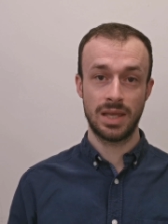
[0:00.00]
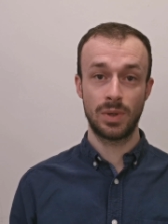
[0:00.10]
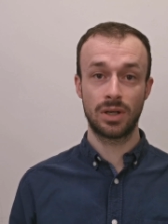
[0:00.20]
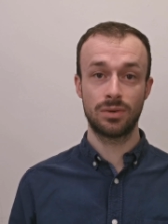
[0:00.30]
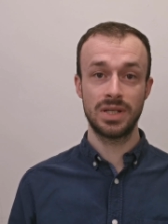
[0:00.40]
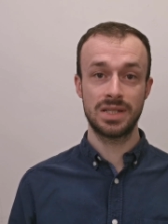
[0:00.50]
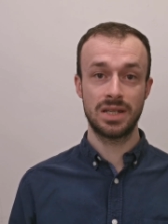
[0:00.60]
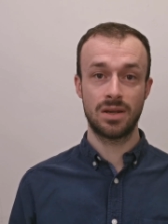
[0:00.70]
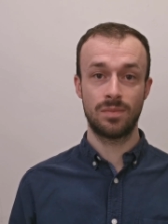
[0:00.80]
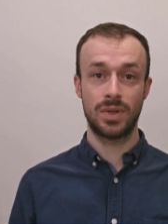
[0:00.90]
They will increase
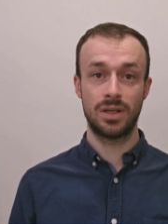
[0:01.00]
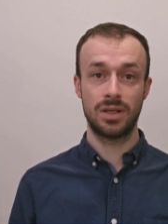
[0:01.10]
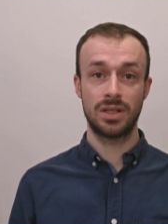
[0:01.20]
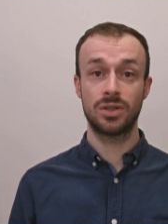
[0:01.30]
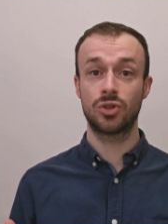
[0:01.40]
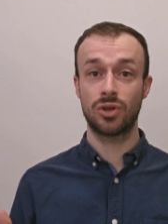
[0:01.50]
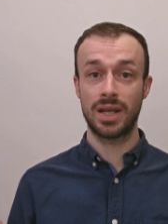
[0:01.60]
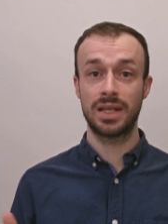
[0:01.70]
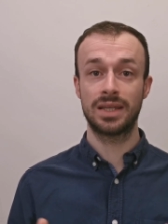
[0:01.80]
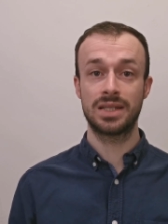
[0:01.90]
in number until
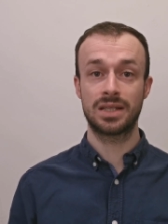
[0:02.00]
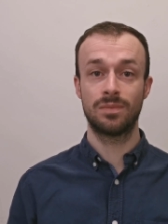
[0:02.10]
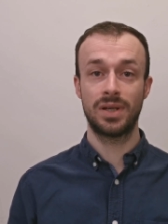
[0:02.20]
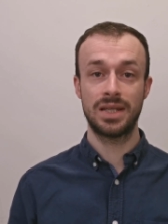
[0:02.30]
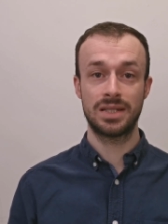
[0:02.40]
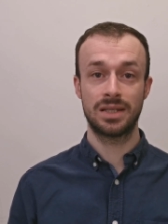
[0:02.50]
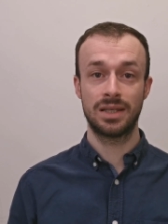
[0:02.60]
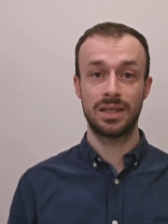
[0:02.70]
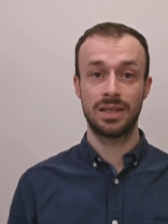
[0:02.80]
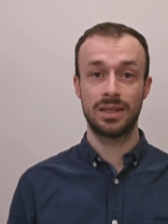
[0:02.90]
training is complete.
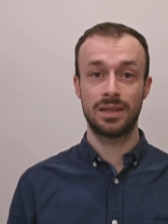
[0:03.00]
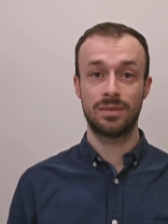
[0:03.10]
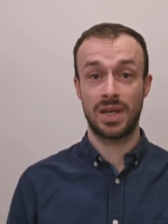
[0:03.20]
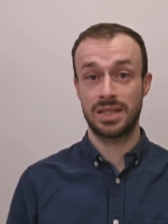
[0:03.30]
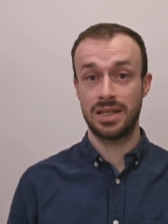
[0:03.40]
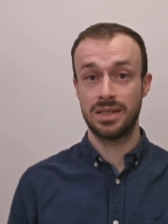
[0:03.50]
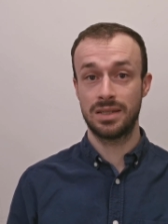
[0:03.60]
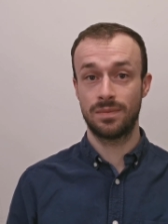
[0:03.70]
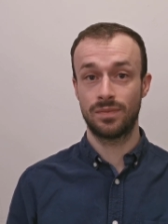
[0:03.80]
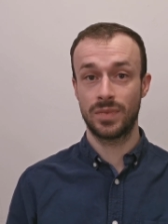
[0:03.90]
That
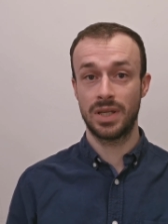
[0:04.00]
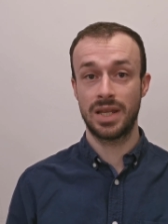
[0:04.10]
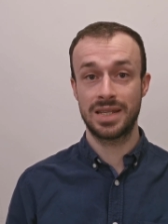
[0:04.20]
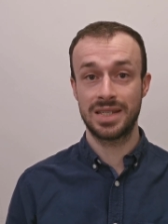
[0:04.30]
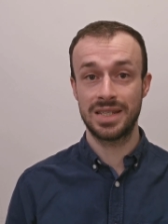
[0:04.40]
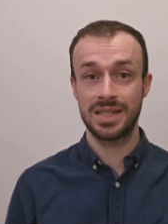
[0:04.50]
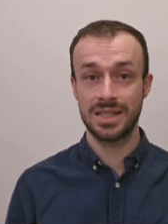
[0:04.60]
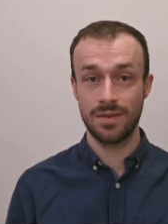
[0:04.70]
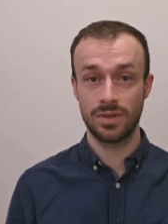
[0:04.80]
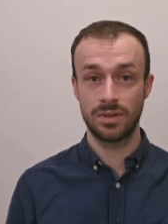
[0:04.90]
is, at S T
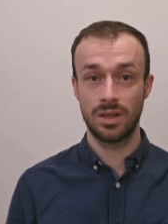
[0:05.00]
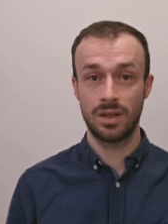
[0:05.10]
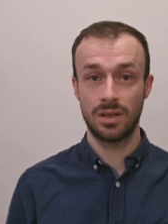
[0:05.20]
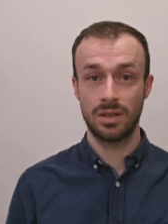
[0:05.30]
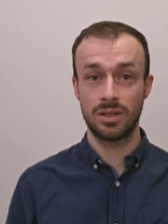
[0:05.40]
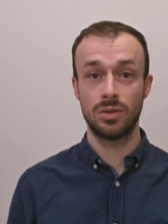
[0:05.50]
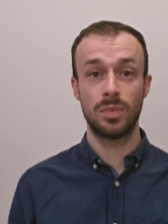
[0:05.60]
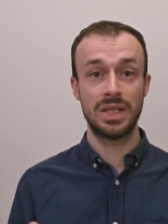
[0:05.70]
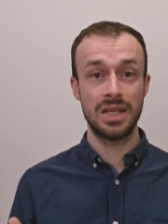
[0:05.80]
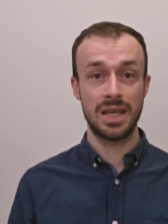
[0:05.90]
seven,
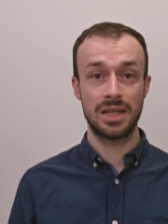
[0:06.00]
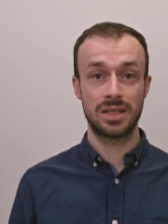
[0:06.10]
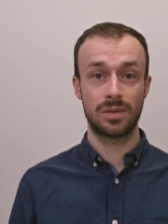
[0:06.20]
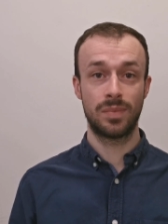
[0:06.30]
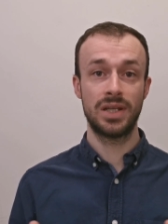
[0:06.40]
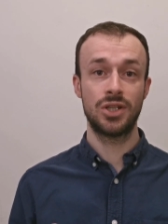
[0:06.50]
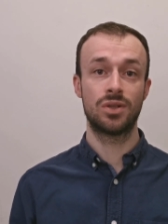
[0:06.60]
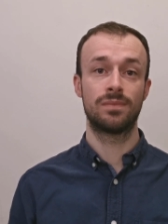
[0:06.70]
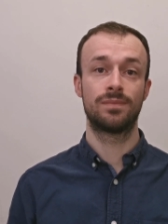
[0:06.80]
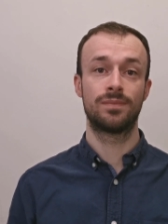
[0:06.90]
you'll be near to
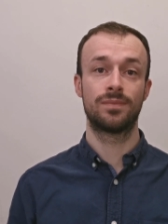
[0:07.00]
completion.